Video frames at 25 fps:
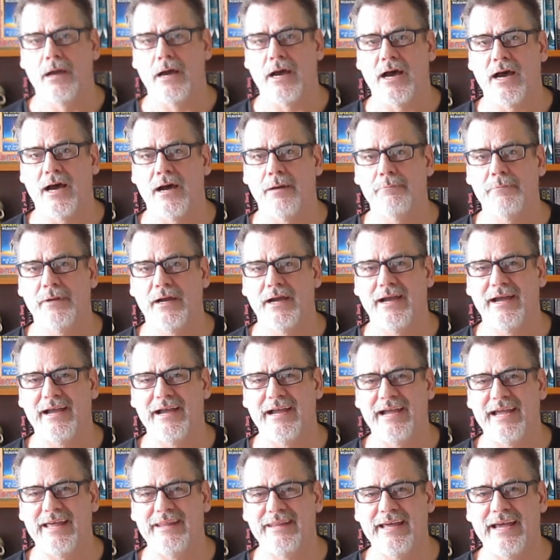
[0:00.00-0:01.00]

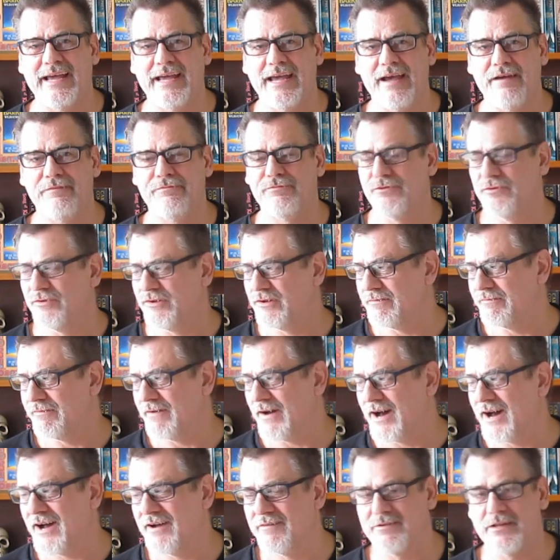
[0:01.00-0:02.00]
and they have to
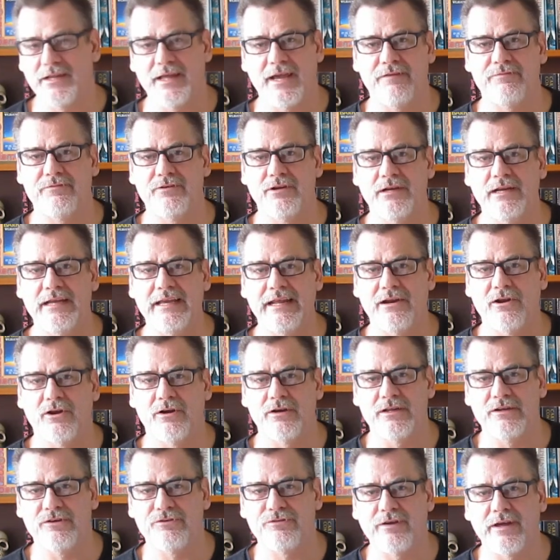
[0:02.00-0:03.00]
survive and they have to lean
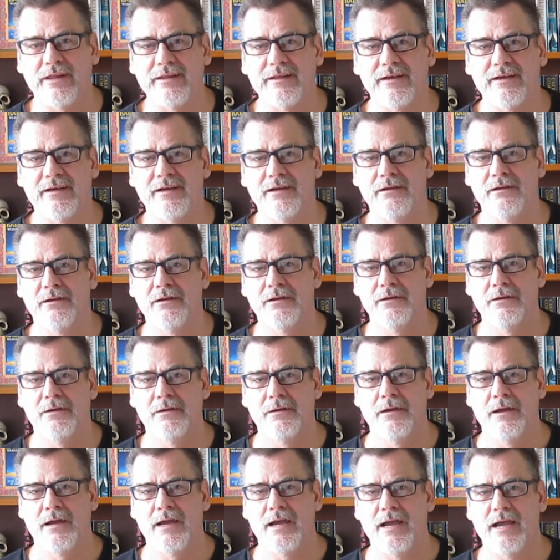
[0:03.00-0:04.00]
on each other,
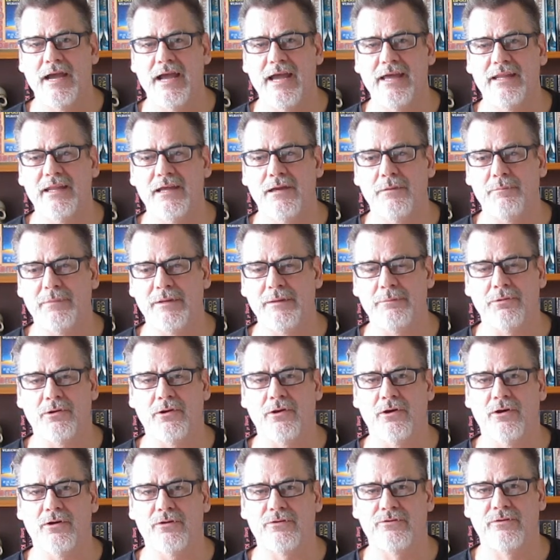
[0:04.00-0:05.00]
and their people
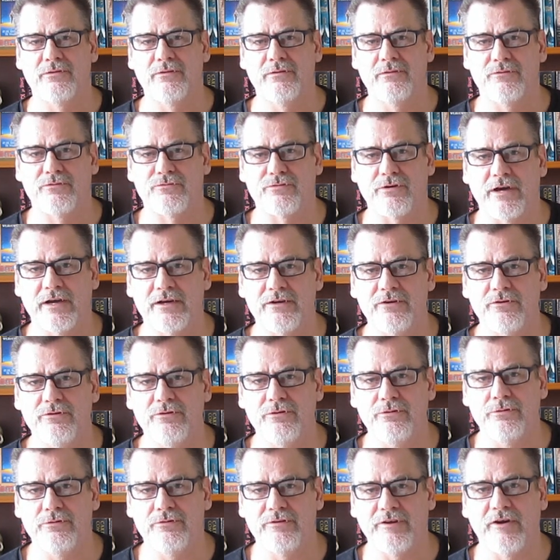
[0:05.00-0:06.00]
are trying to
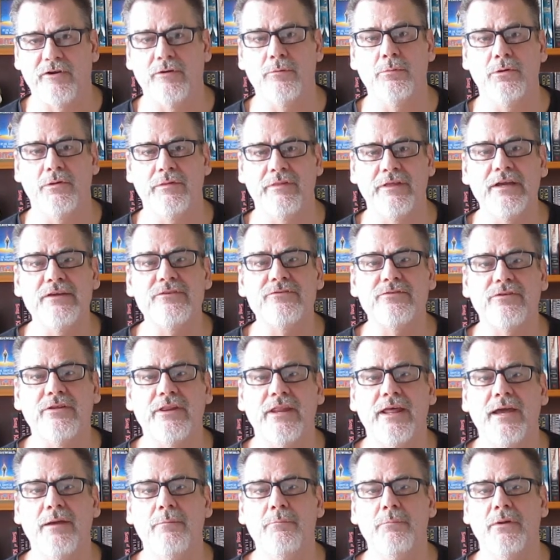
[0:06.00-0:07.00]
do terrible things to
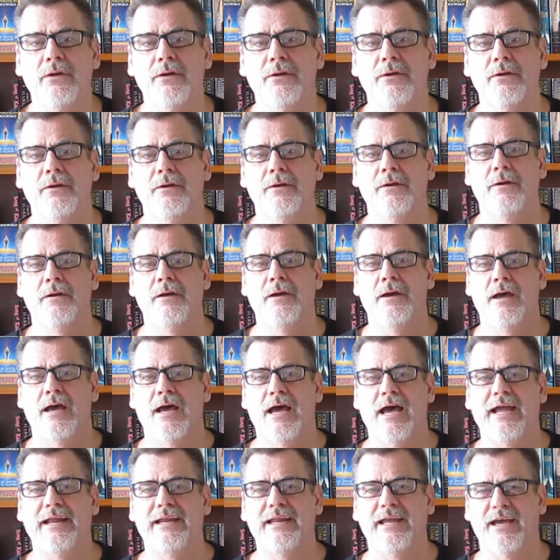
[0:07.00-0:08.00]
them.
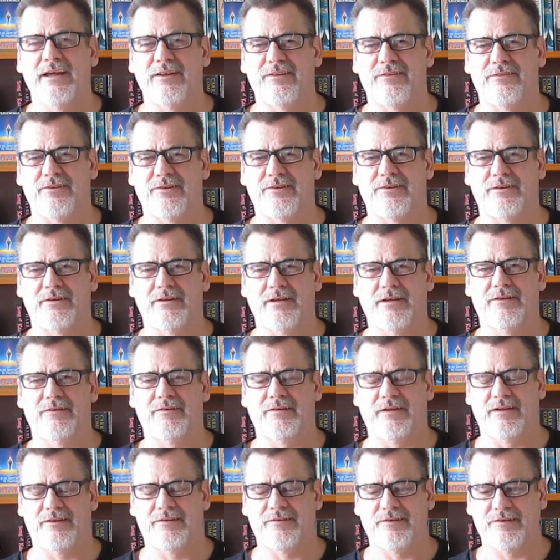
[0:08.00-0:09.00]
And yeah,
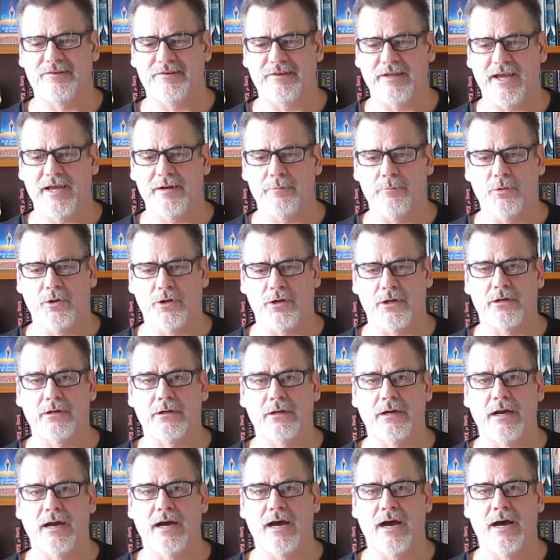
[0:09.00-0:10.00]
it's a sad
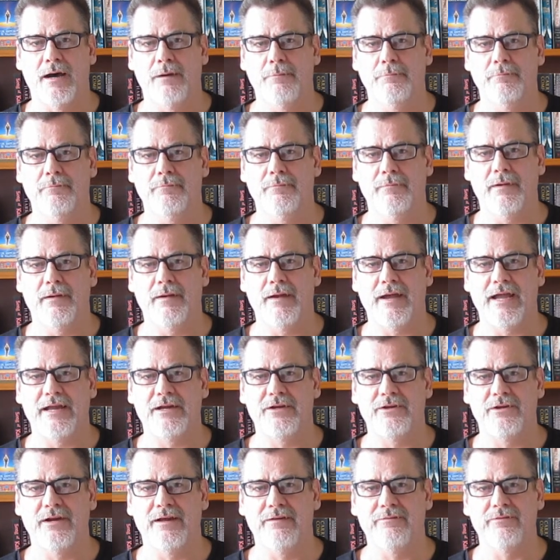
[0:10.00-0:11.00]
book,
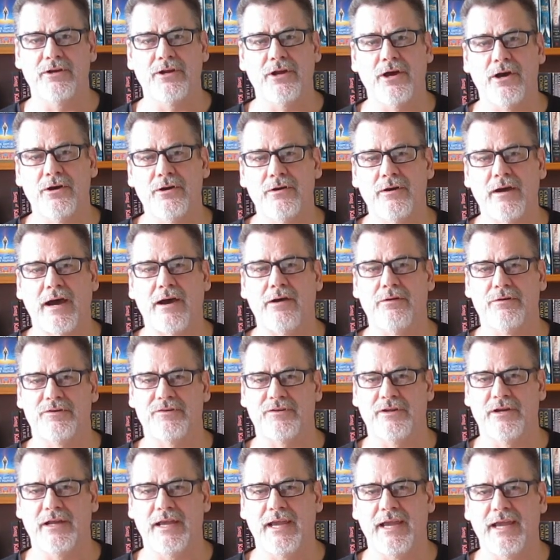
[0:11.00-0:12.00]
and you never know how it's
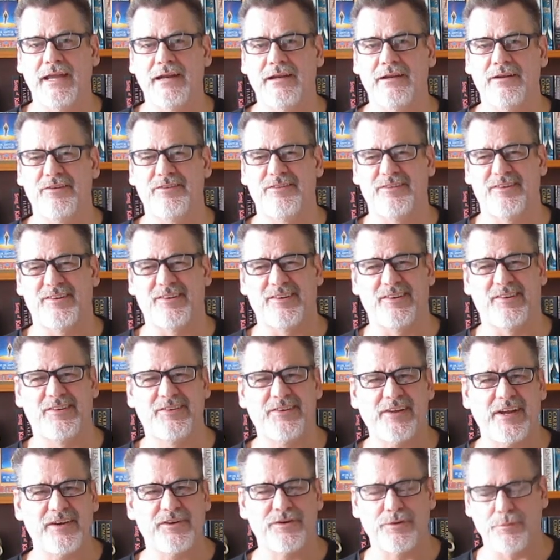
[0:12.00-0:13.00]
going to end. It's just a
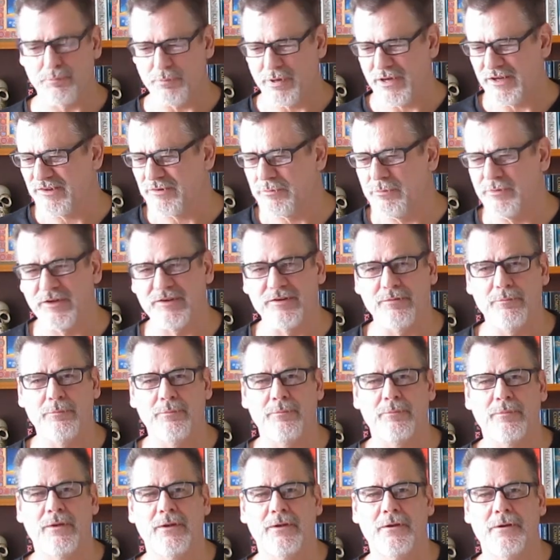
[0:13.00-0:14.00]
sense of pessimism.